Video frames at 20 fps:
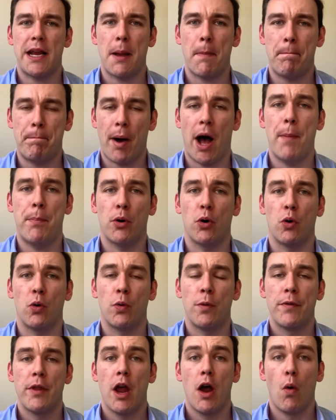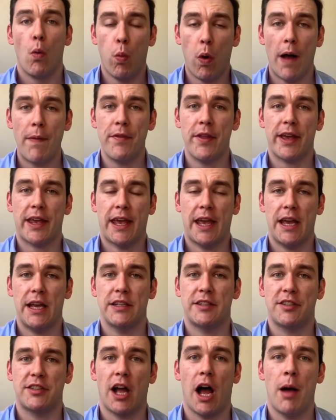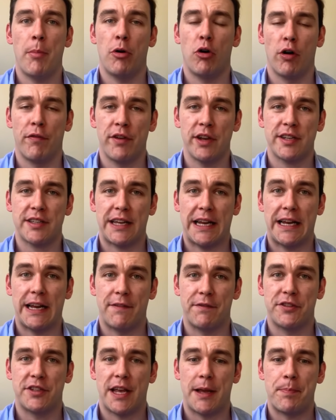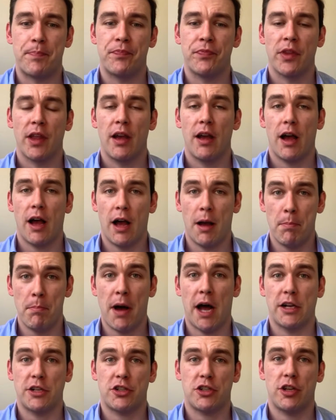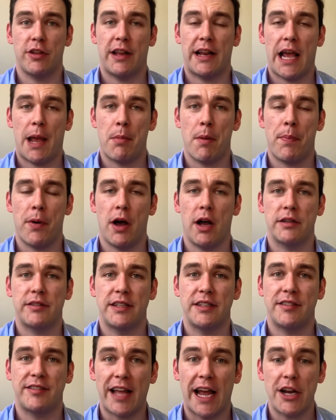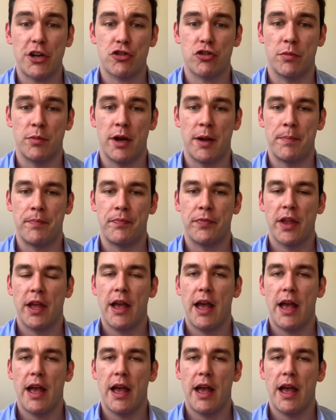bubble, one that Keir Starmer obviously lives in, much to the Labour Party's detriment.